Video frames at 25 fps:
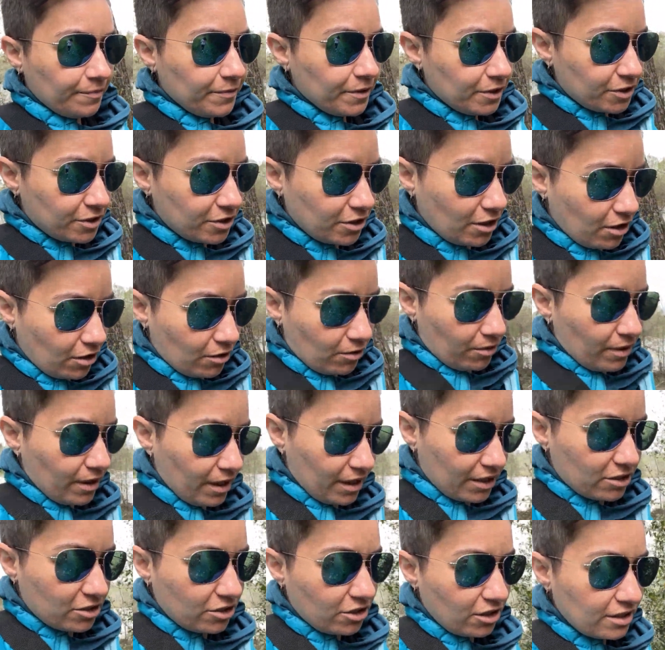So
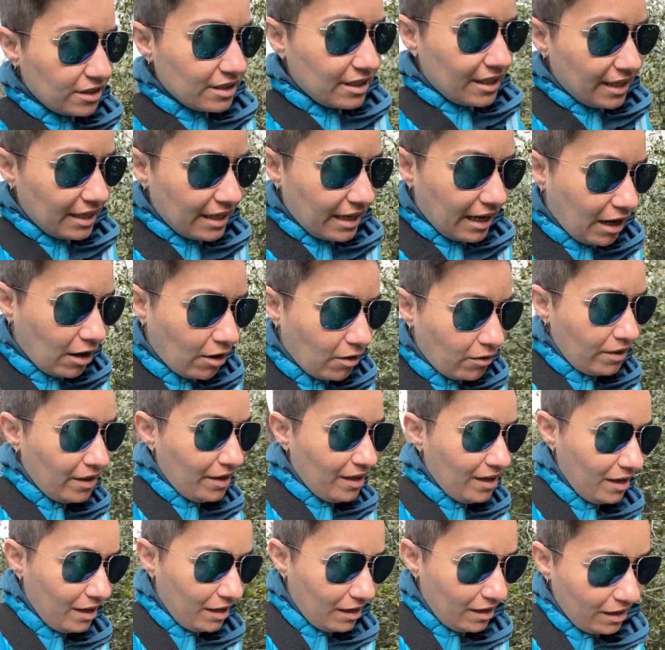it's good to get out
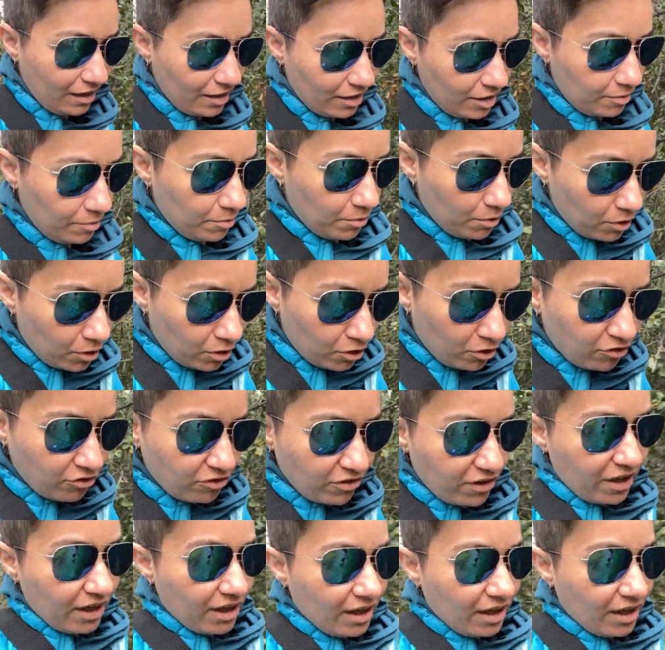and move